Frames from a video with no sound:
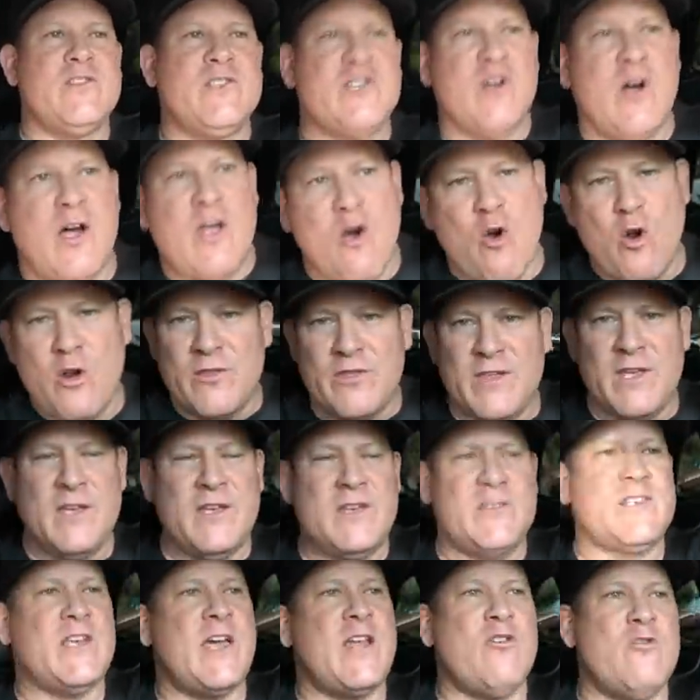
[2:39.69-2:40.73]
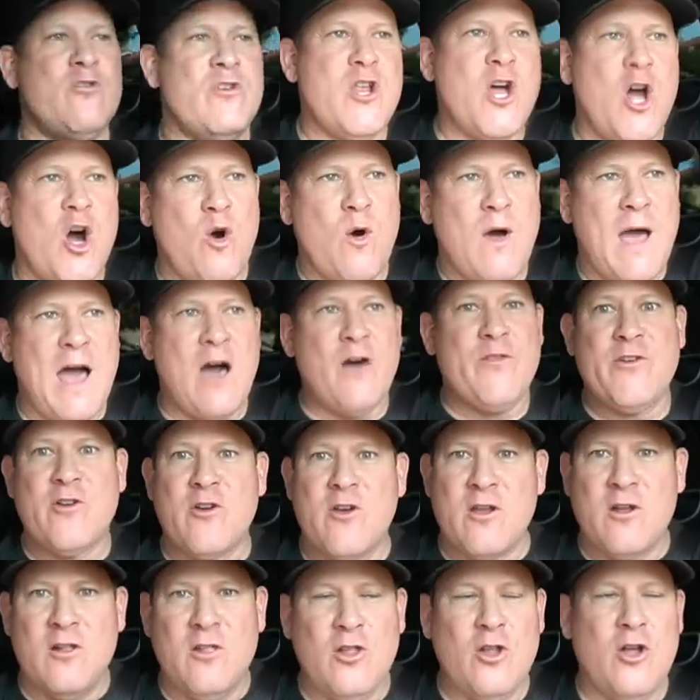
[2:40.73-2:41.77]
So I ordered these. I don't know how they're
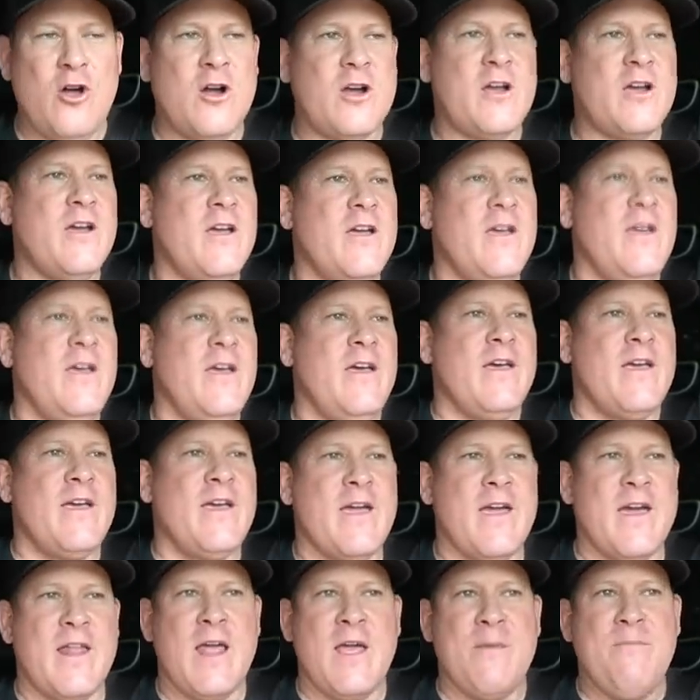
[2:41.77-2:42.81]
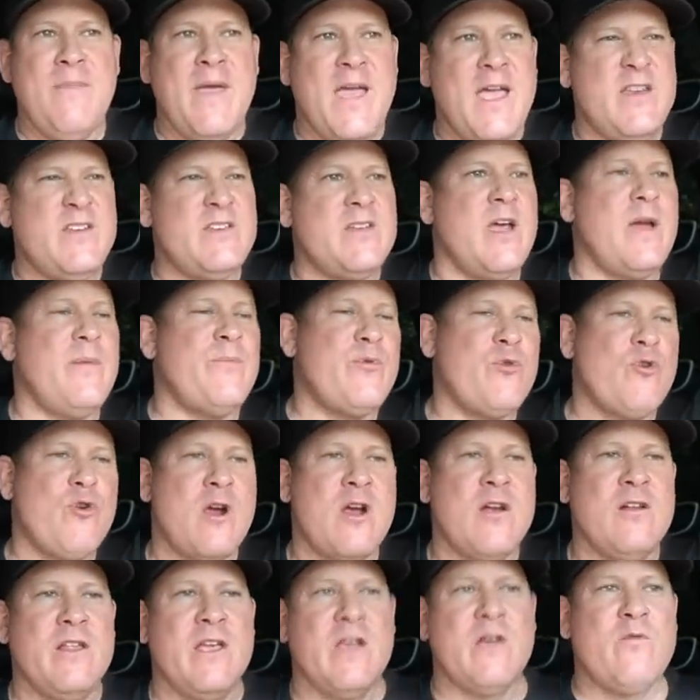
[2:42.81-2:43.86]
going to look, and I may
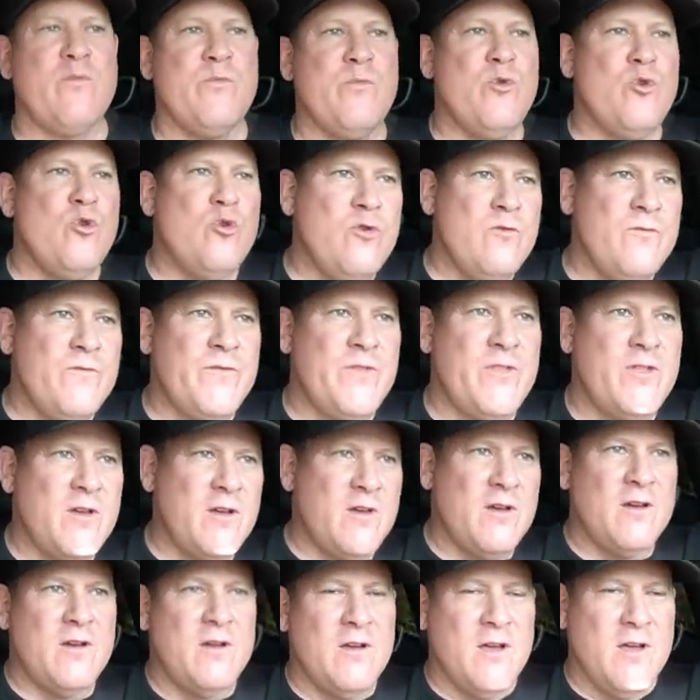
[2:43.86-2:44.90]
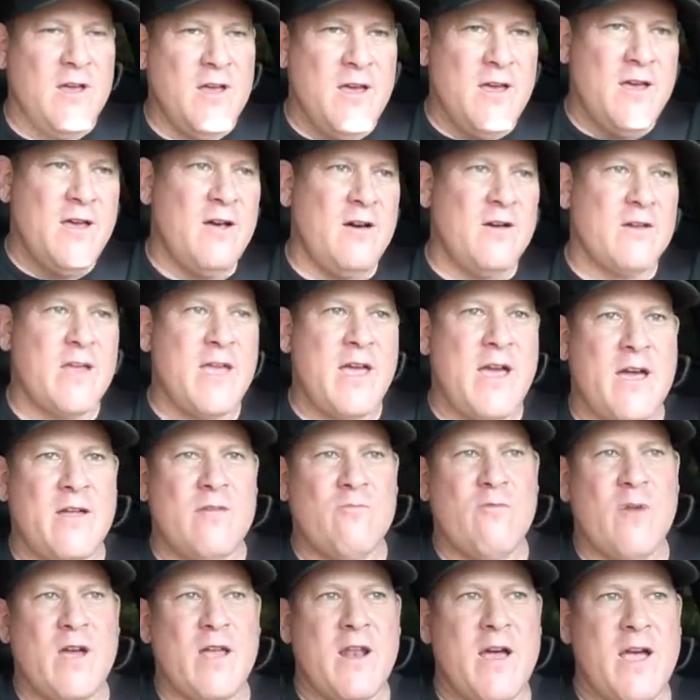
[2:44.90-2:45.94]
temporarily remove the Hellcat
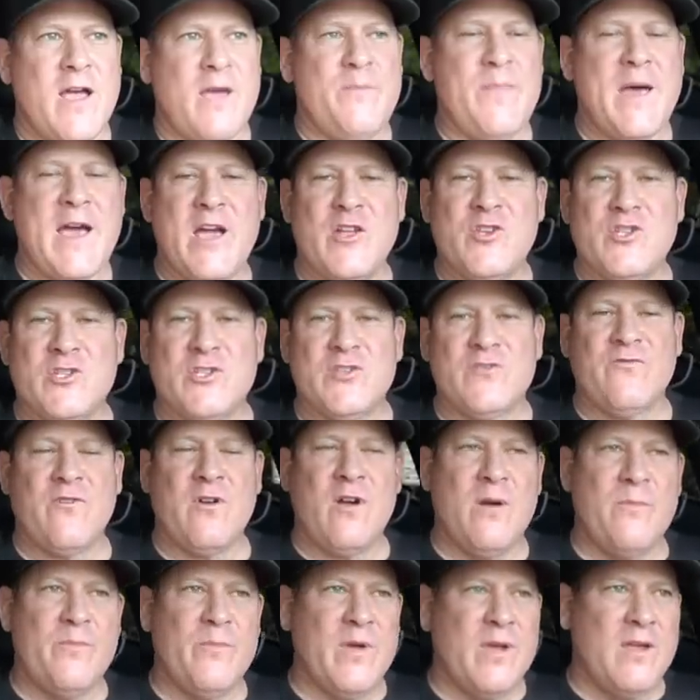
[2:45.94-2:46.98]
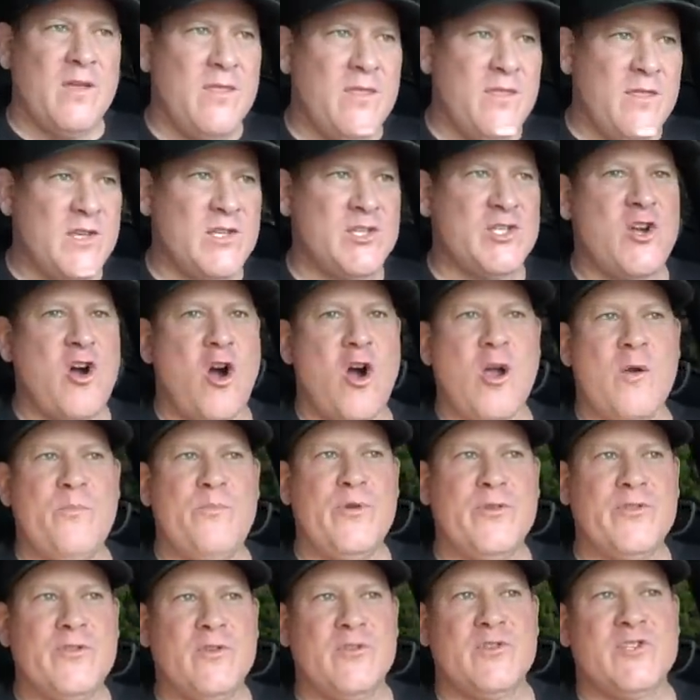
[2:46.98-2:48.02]
Redeye badges from this car and
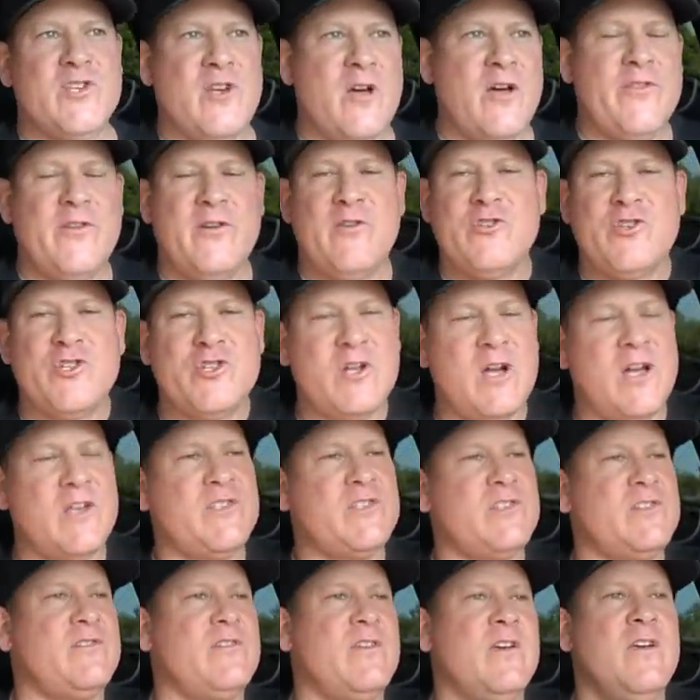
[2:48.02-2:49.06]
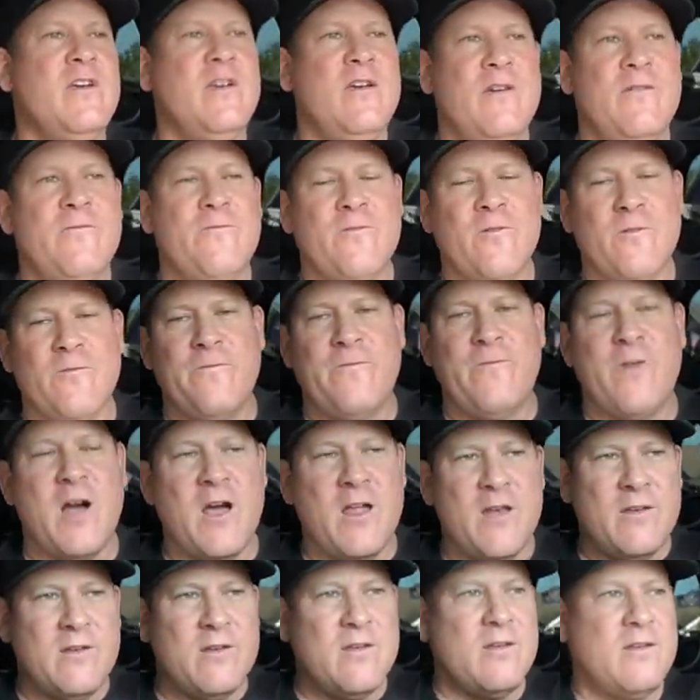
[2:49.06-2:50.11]
put those on there just for
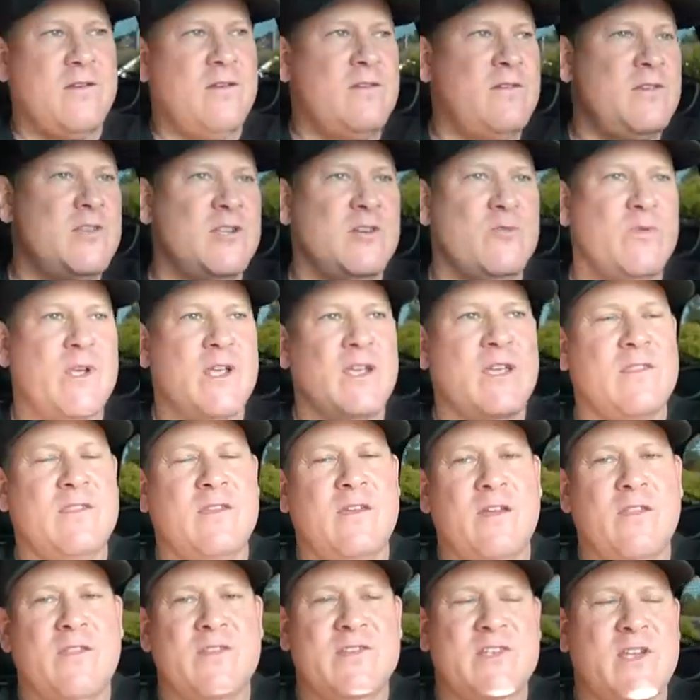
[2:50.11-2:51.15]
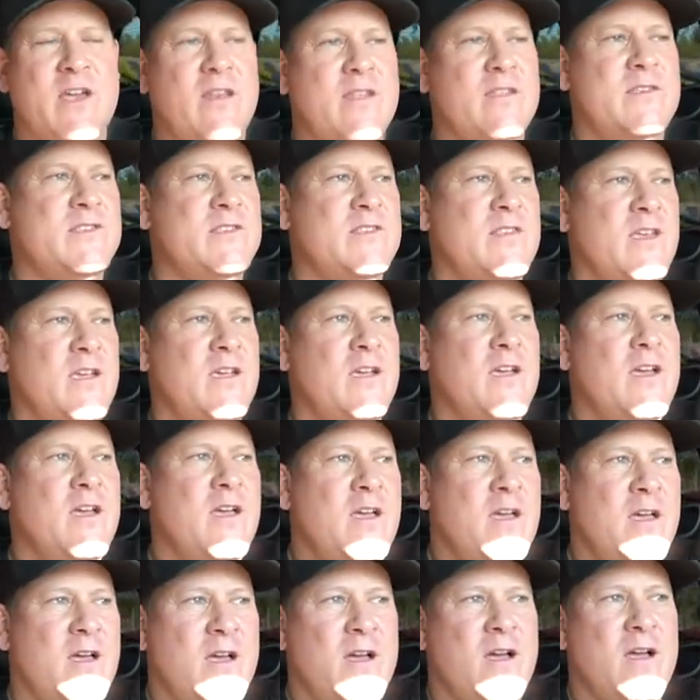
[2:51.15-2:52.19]
fun until we can get the other side of this thing.
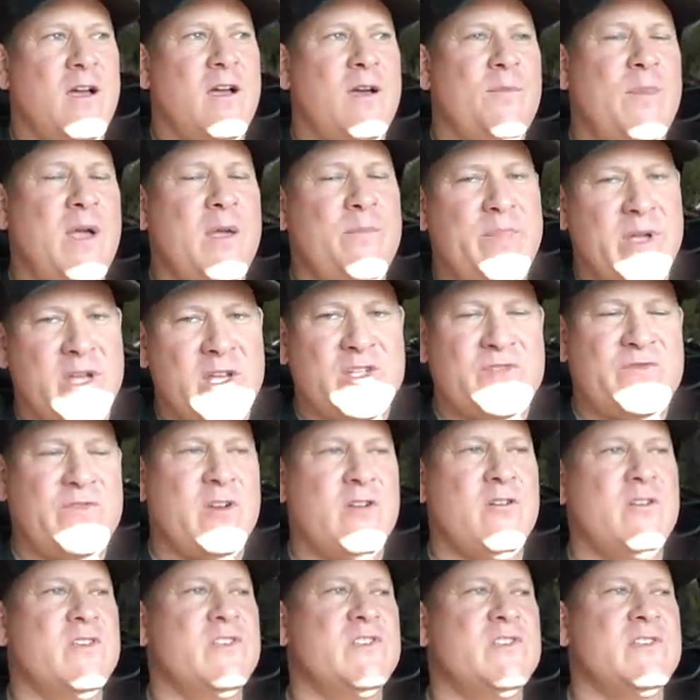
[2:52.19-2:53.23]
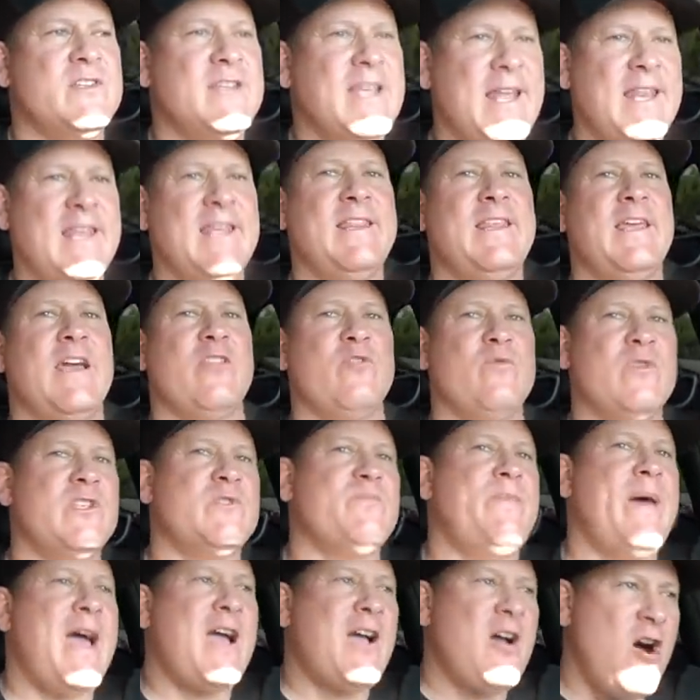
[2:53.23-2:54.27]
My biggest fear is getting the other ones
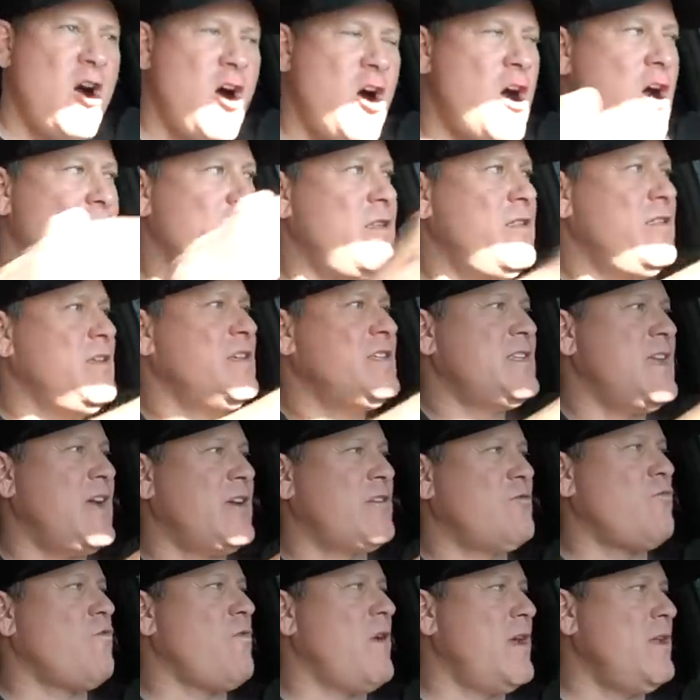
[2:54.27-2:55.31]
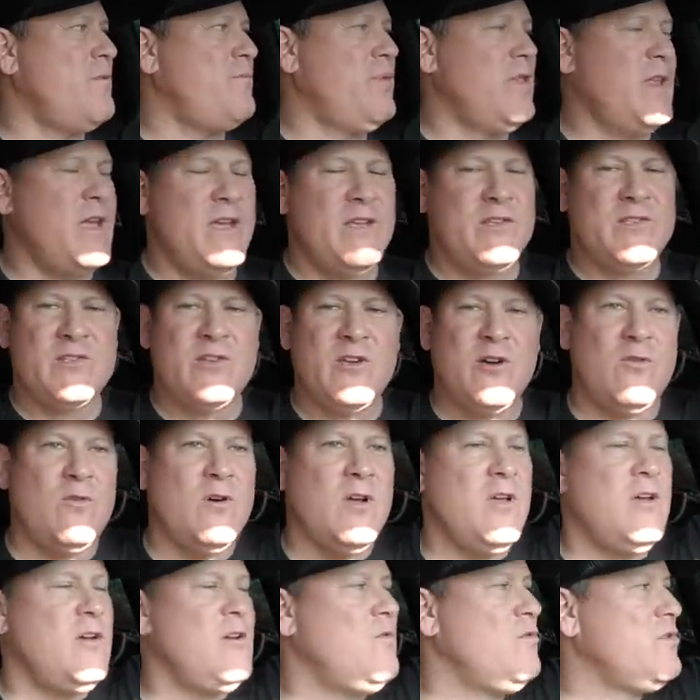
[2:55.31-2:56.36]
back on in the exact right place, so
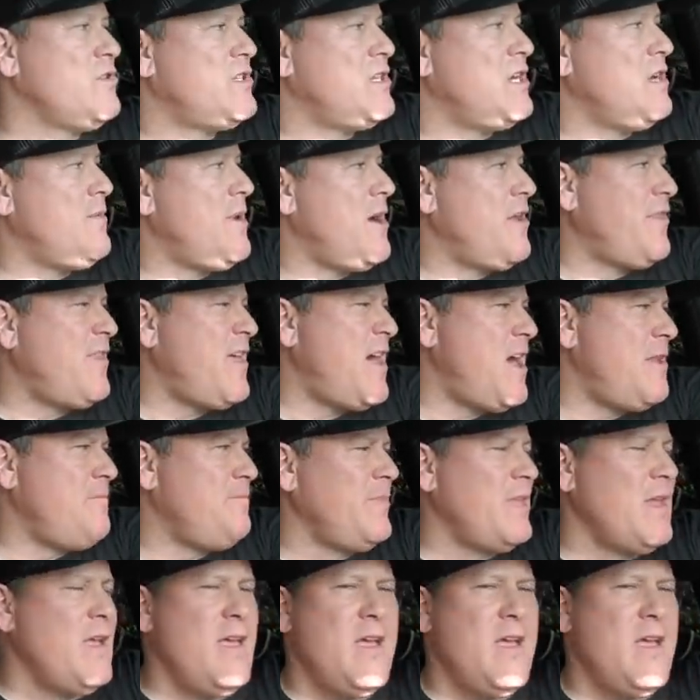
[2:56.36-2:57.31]
we'll see about that.